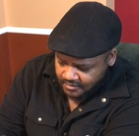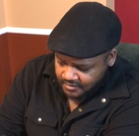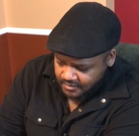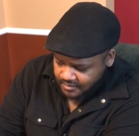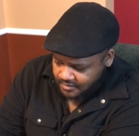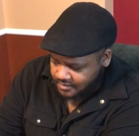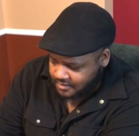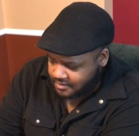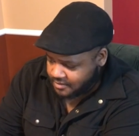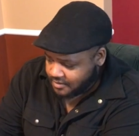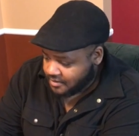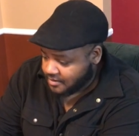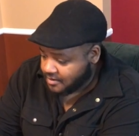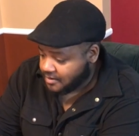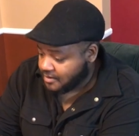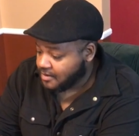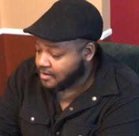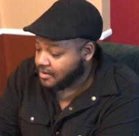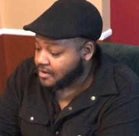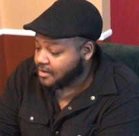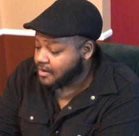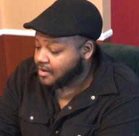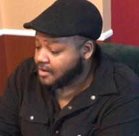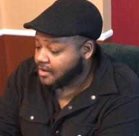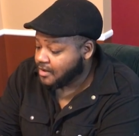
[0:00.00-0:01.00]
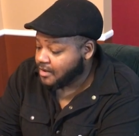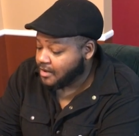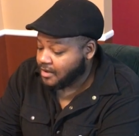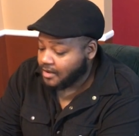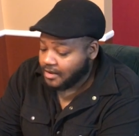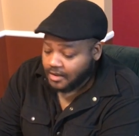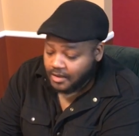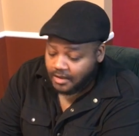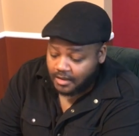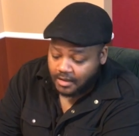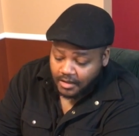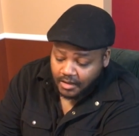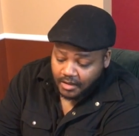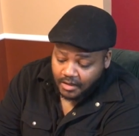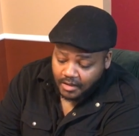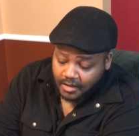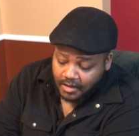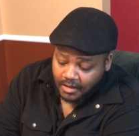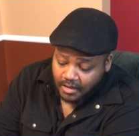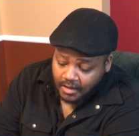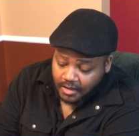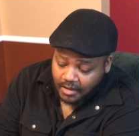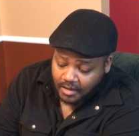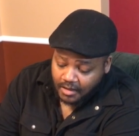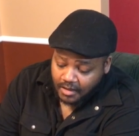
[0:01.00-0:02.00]

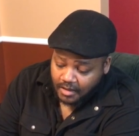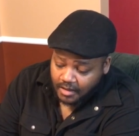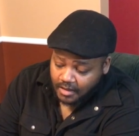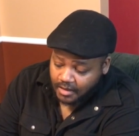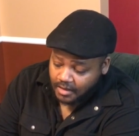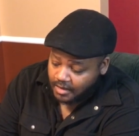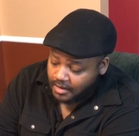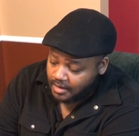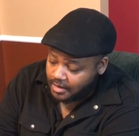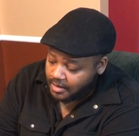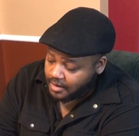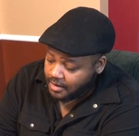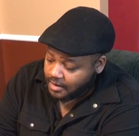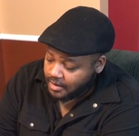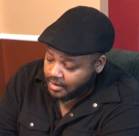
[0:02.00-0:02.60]
Nobody speaks.